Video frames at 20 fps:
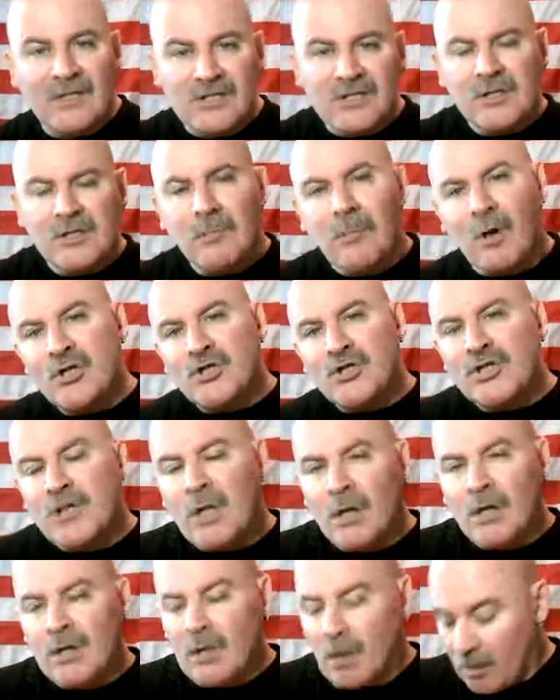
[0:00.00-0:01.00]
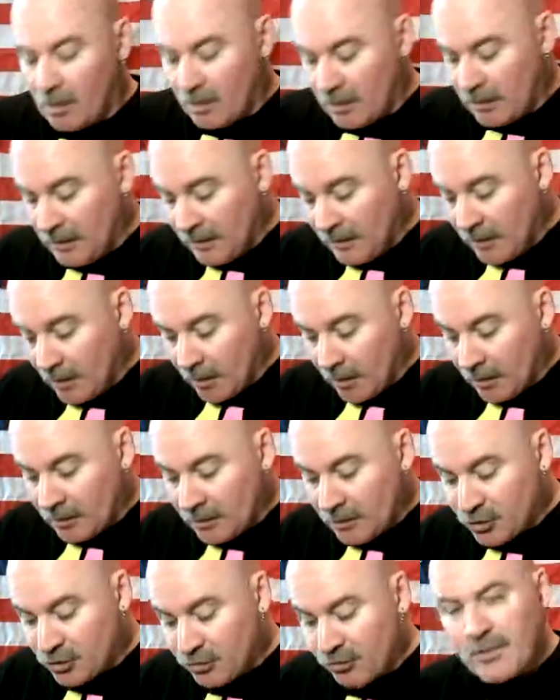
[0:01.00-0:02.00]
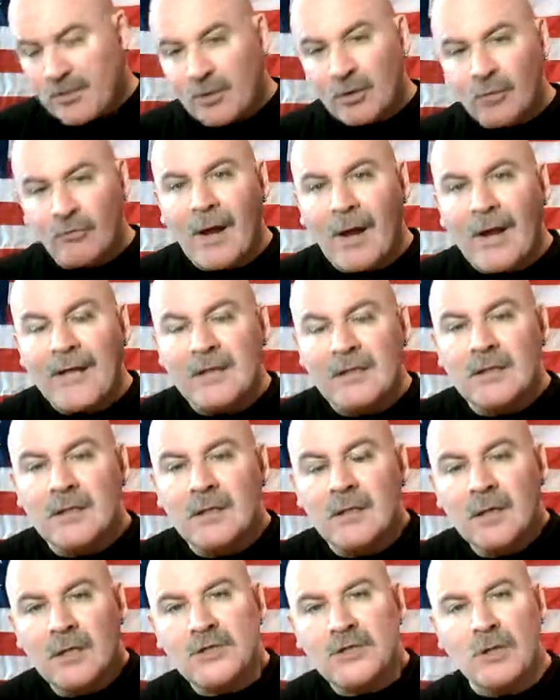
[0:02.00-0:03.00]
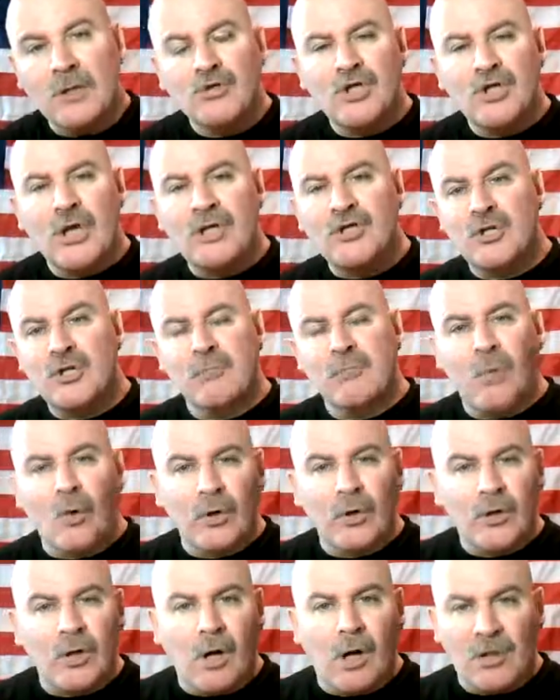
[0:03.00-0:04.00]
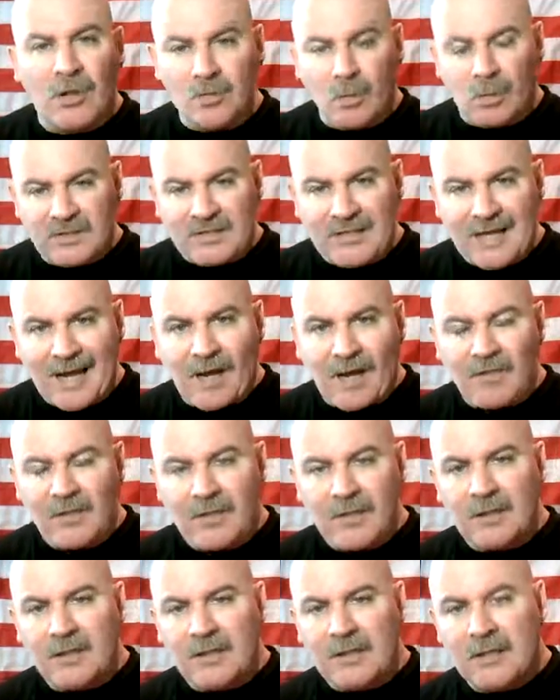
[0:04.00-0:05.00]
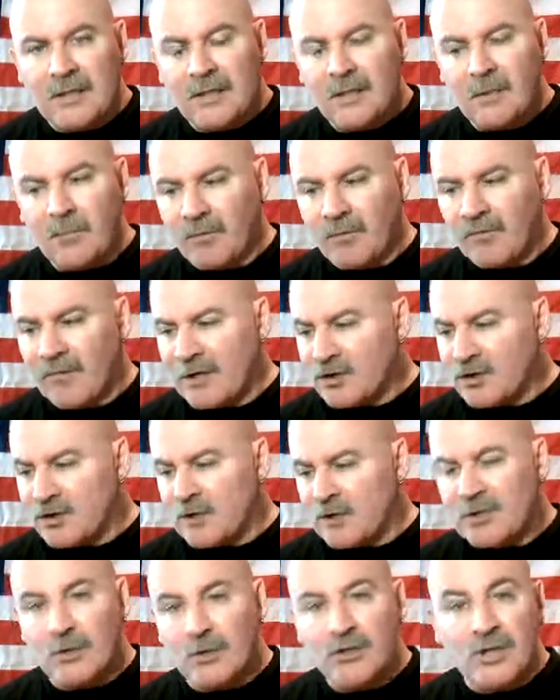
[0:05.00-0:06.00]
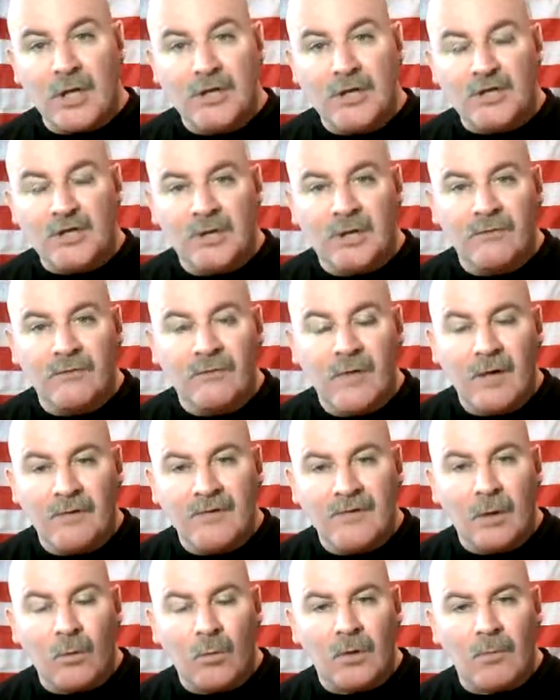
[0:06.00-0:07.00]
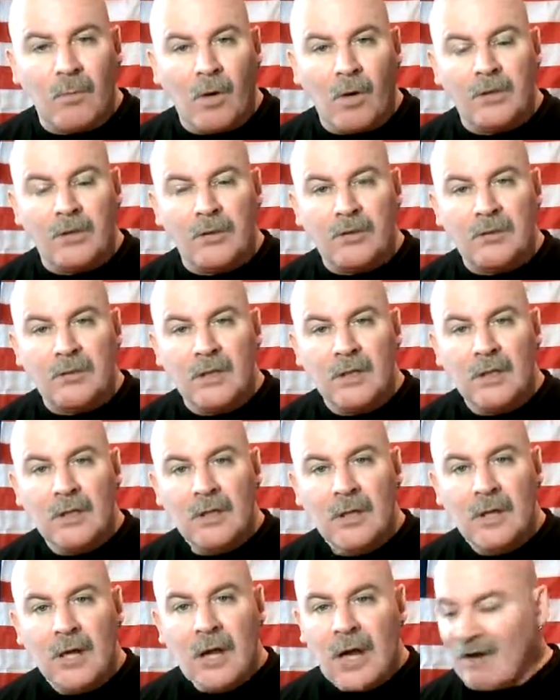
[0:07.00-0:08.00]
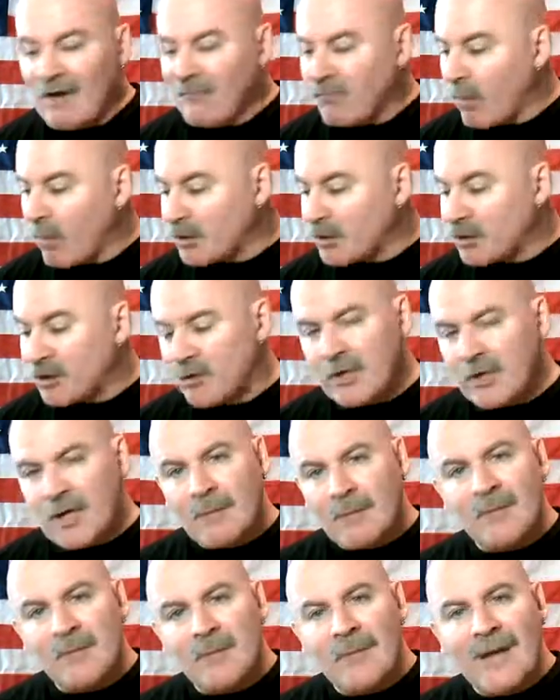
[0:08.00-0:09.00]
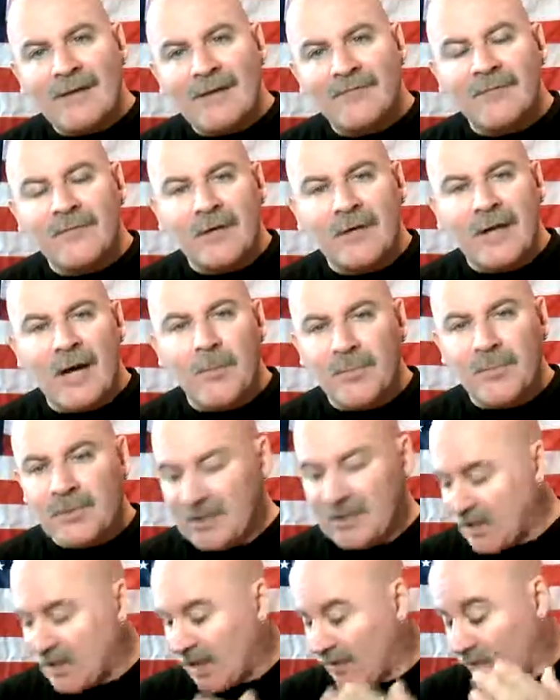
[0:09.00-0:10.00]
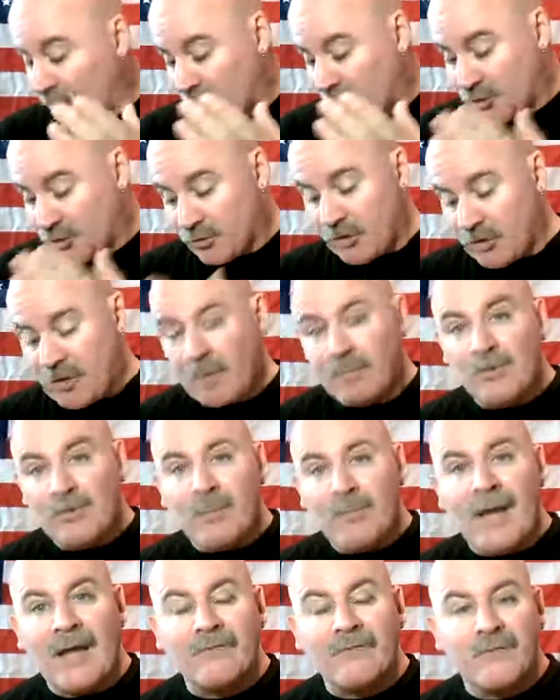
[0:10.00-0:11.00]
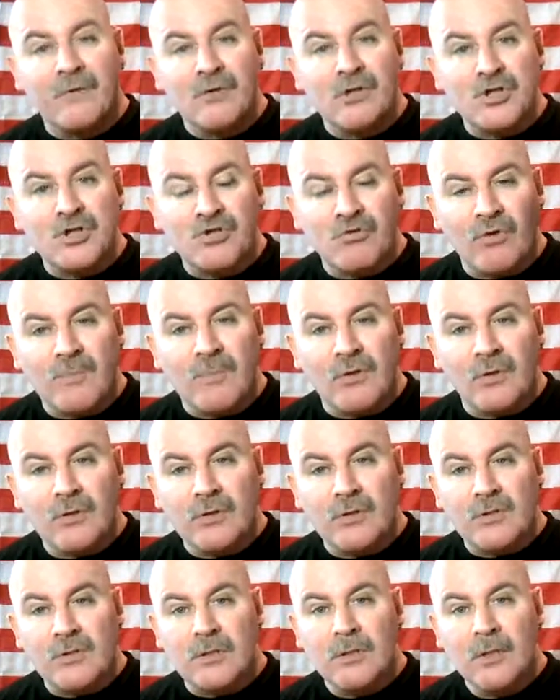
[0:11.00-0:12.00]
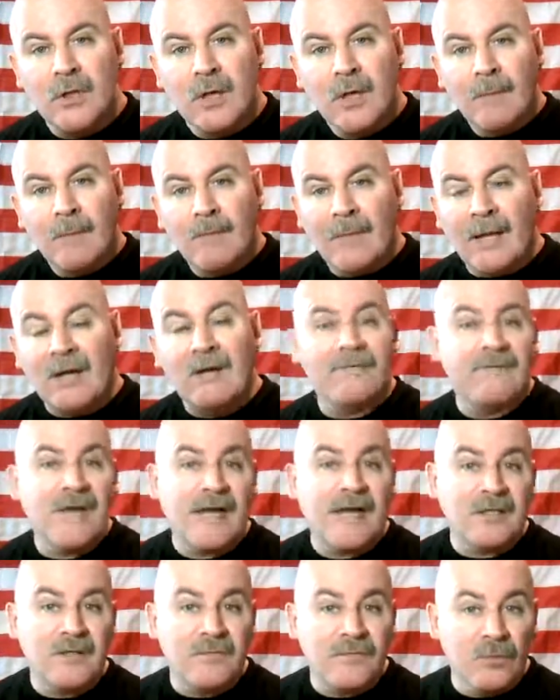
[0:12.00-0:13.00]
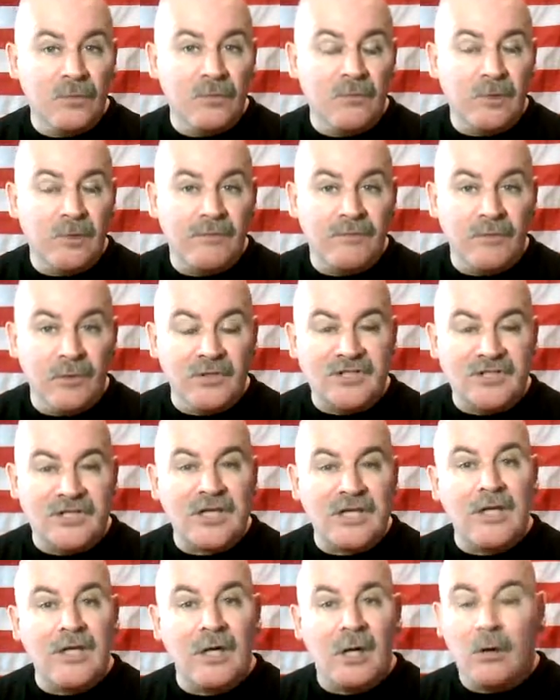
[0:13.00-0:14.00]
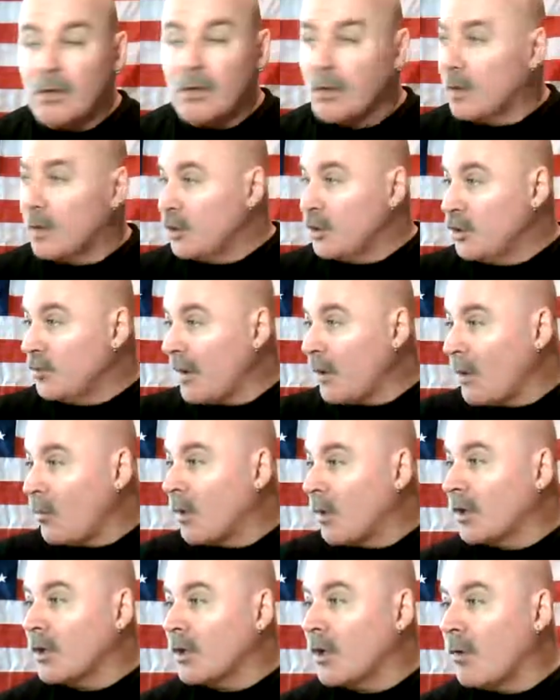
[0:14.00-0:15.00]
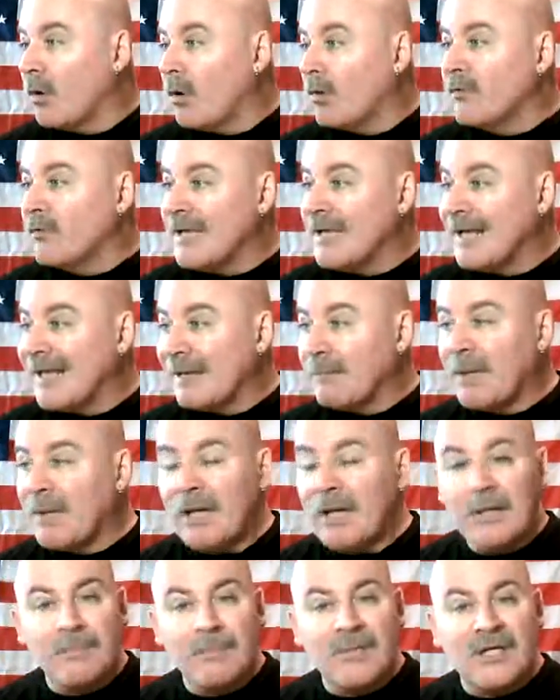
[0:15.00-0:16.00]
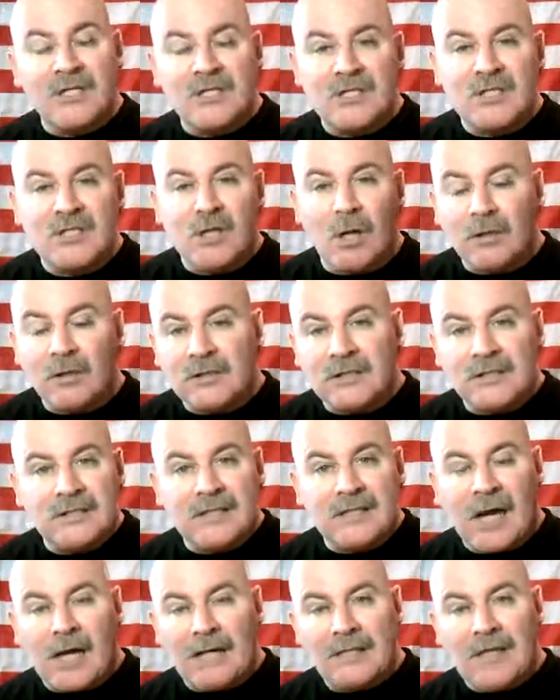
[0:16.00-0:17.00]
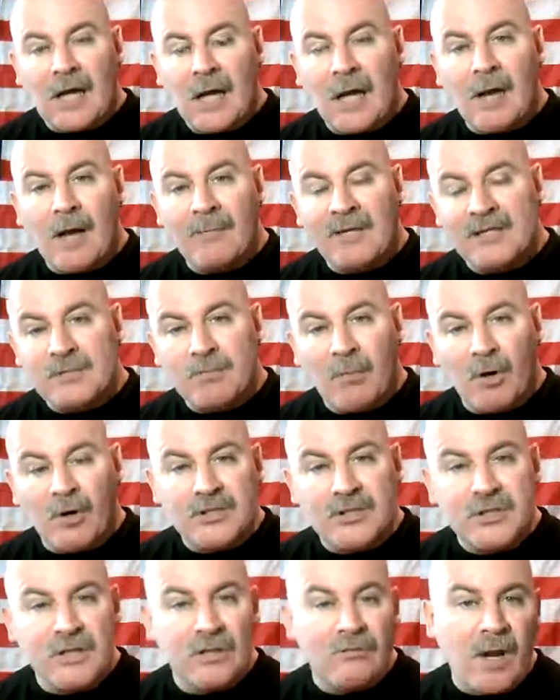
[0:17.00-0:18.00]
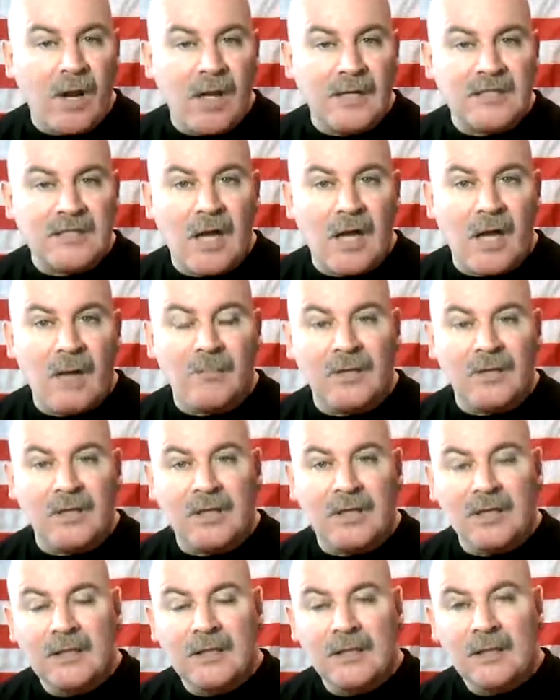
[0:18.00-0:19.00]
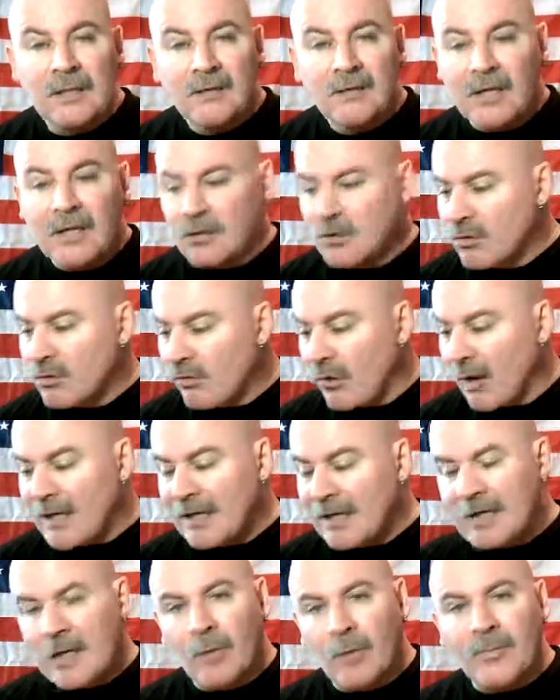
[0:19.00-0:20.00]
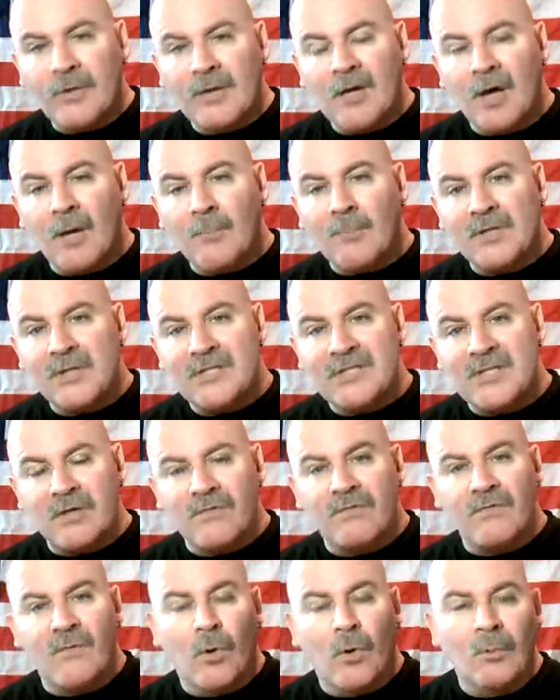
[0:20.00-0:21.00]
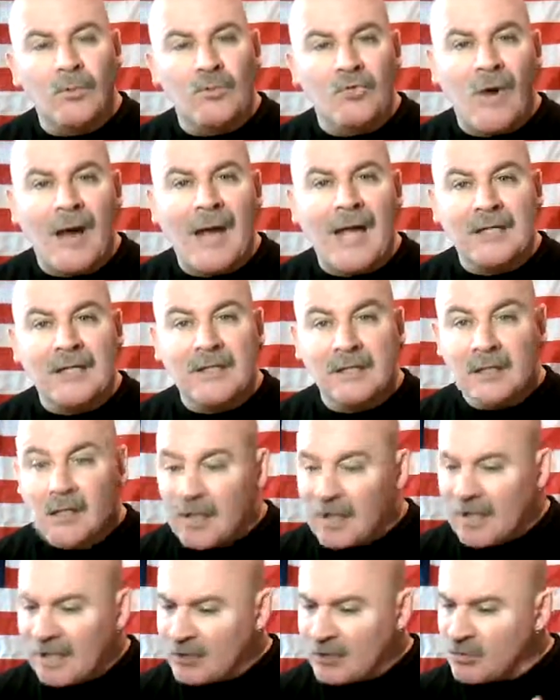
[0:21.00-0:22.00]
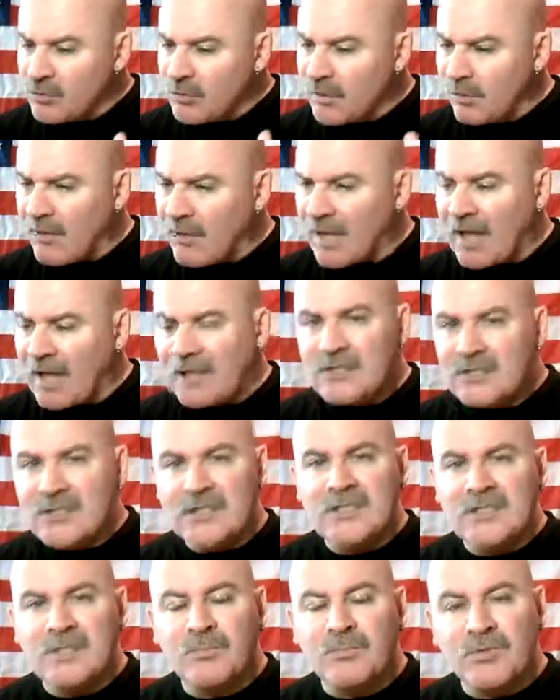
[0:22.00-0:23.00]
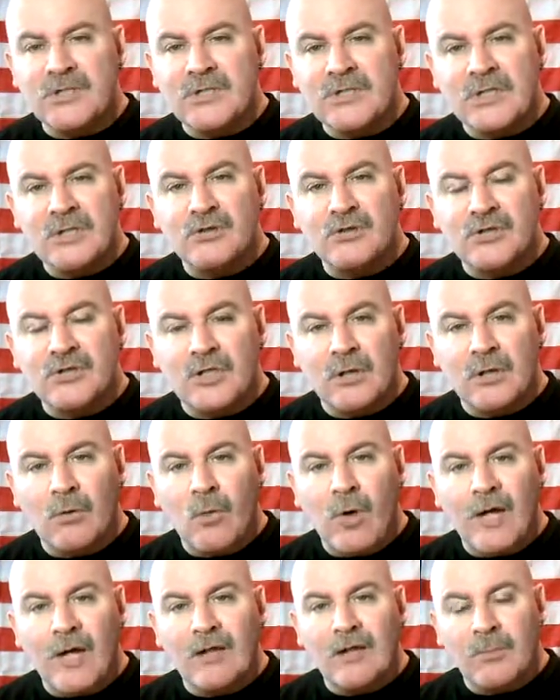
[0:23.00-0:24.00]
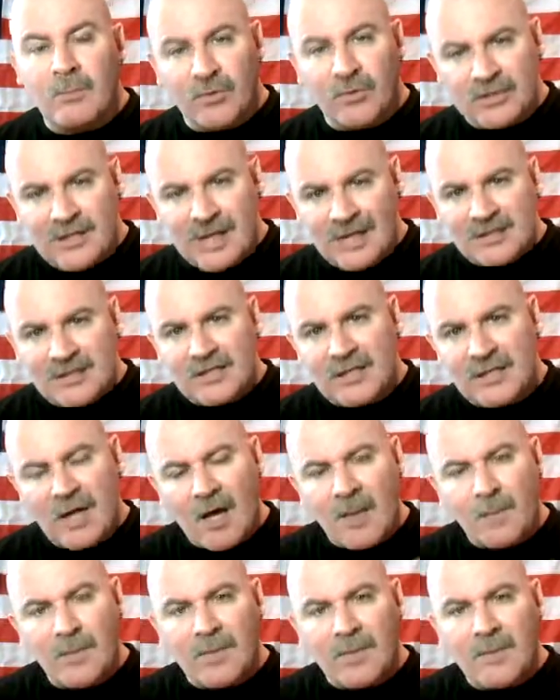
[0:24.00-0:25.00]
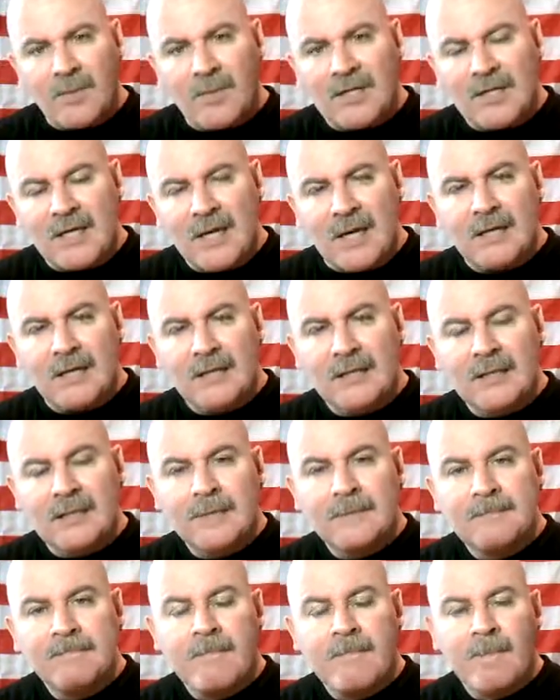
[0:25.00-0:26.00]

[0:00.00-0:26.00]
I've listened to Marcie on Distributor Right Association board calls, what's now the Professional Association of Network Marketers. I've watched her come to bat for companies. I've watched her come to bat for distributors. Matter of fact, if you're a CEO, you might want to go over to MLMconsultant.com. That's Marcie and Rod's company. They do great at helping companies get formed right and do their policies and procedures in a way that protects the company, but yet